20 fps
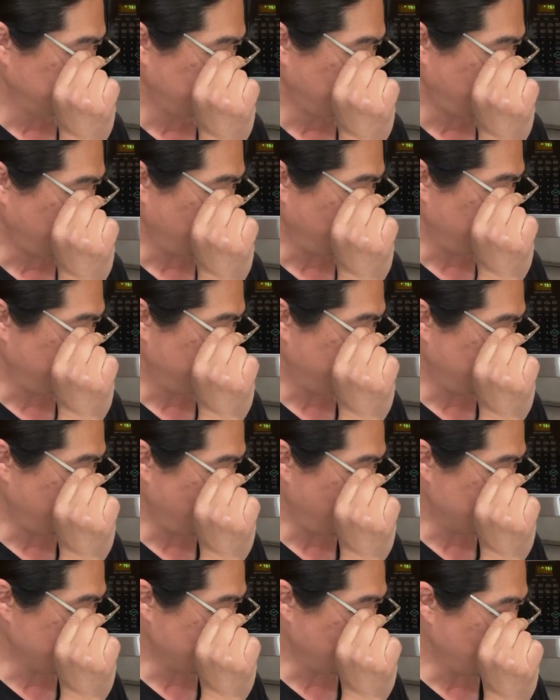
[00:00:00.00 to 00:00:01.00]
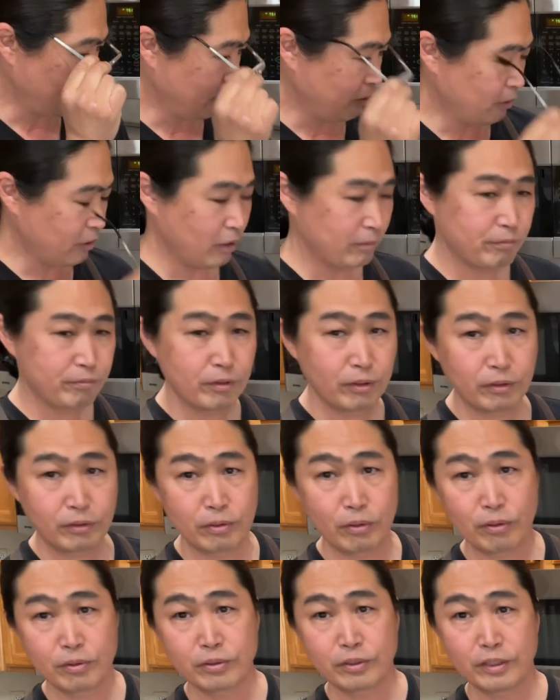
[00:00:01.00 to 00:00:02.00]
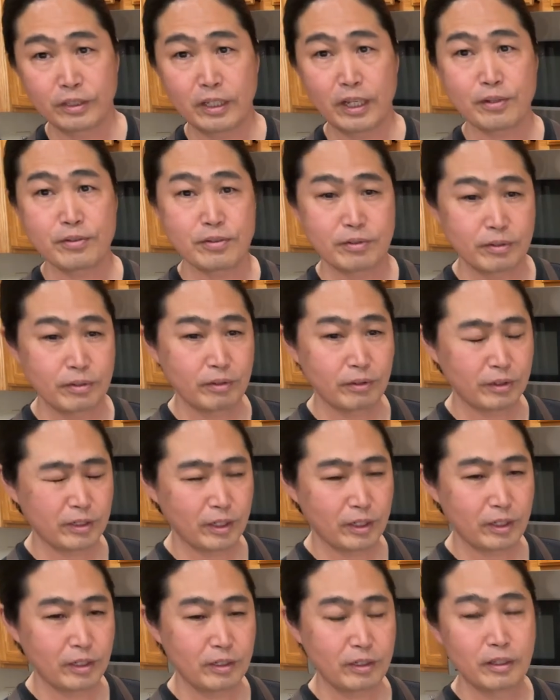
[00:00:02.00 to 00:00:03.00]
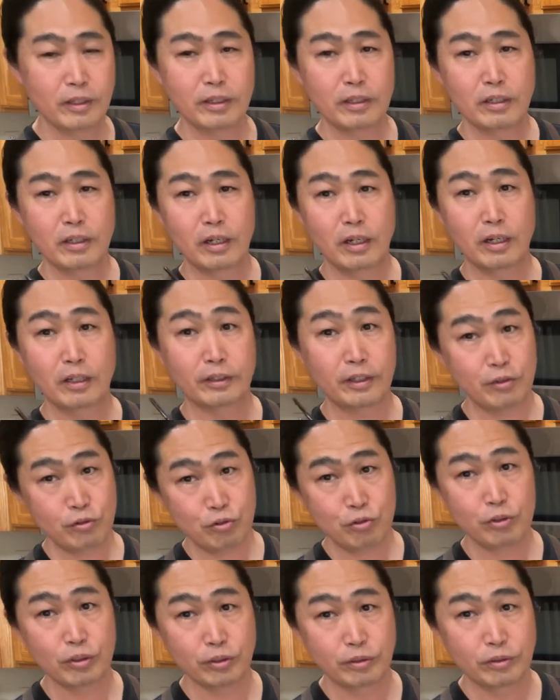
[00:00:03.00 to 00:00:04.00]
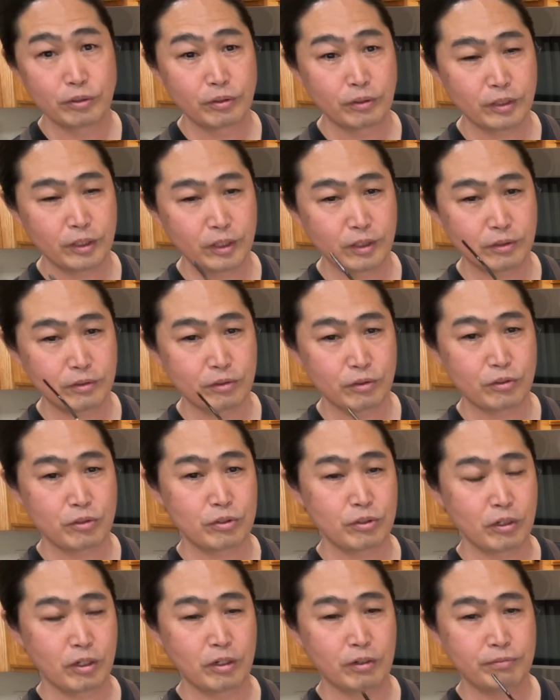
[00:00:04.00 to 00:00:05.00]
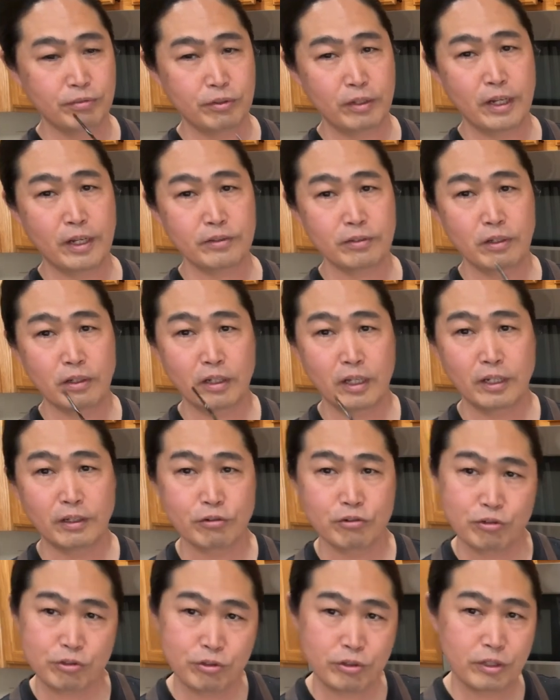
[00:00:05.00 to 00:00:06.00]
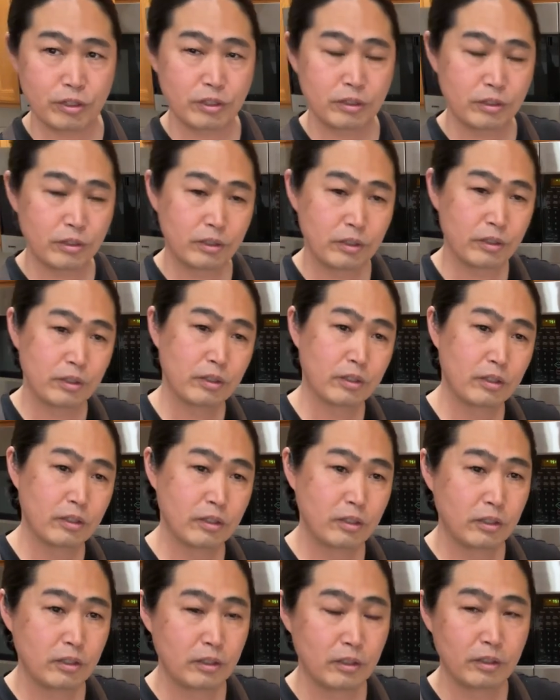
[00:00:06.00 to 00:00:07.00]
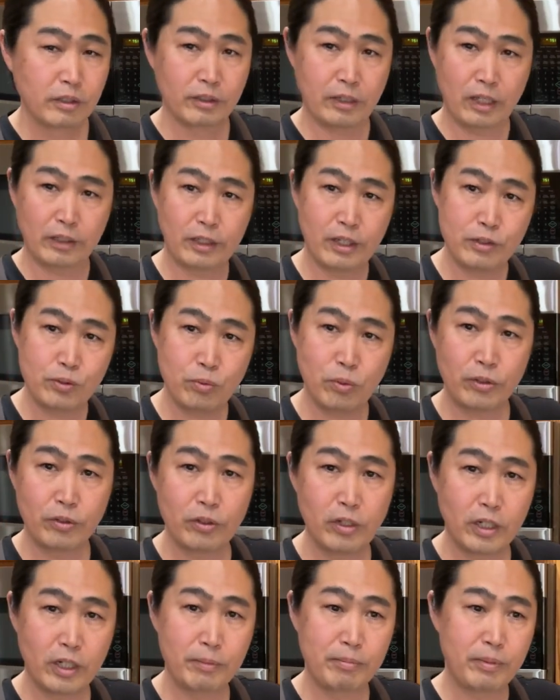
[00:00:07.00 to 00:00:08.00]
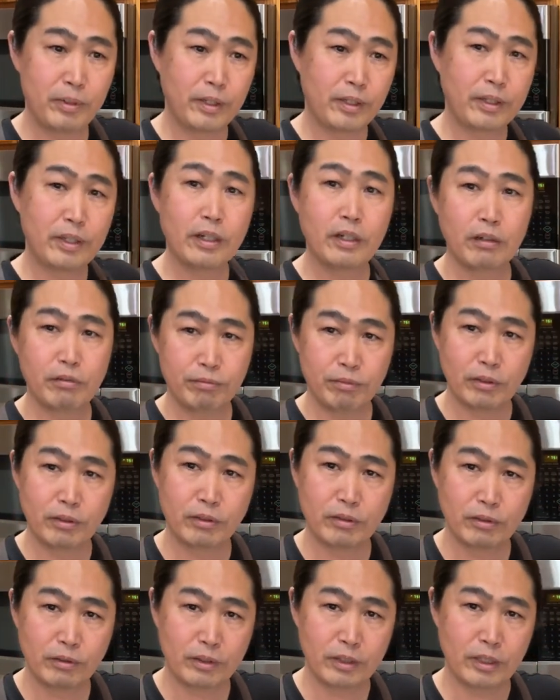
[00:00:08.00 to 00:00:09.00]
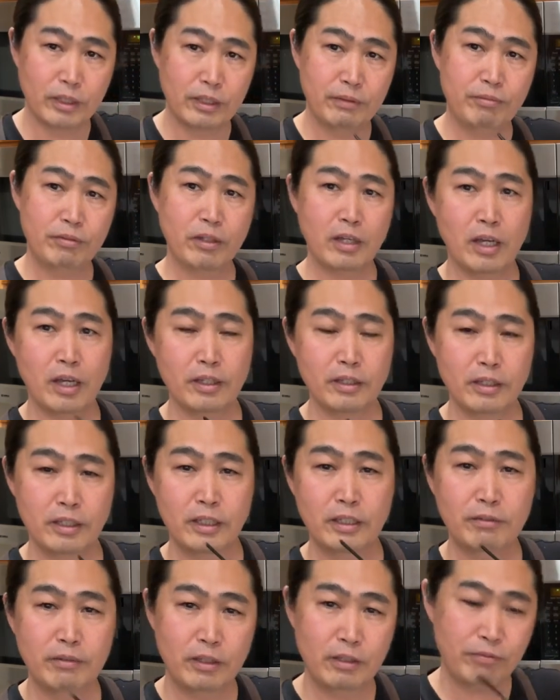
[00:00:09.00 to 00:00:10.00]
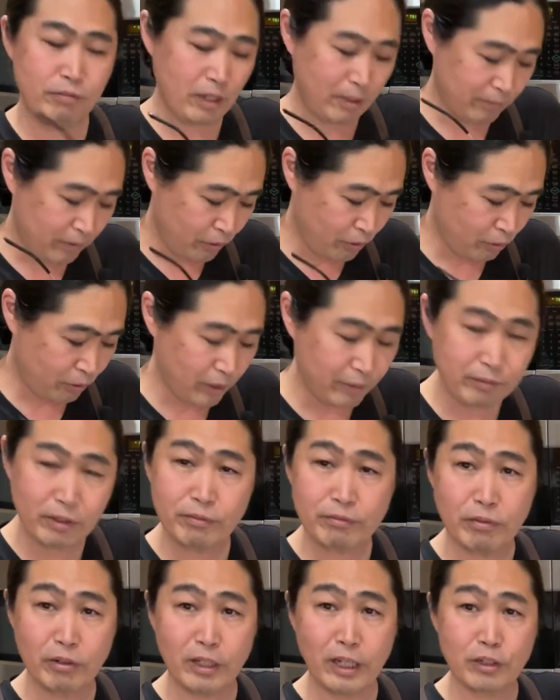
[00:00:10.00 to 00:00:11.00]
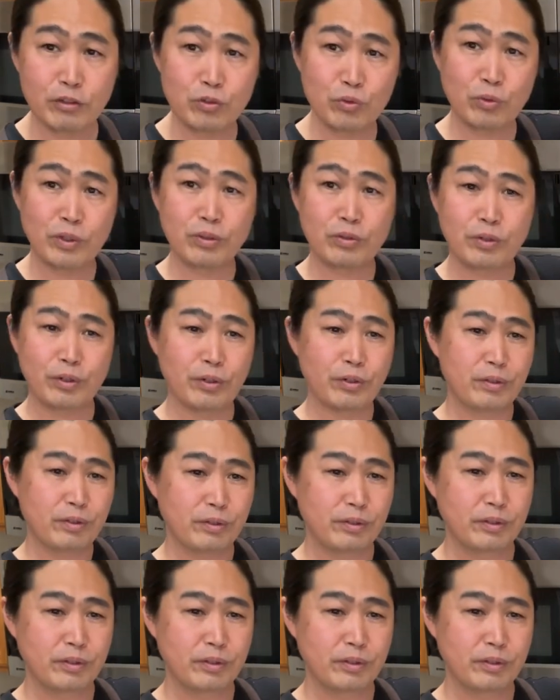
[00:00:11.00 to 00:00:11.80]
yeah, fruit has a load of fructose. Yes, okay, uh, that's true. Okay, so uh, fruit has a lot of sugar. That that's why you gotta be careful. Okay, if you if if you have a craving for like sweet tooth,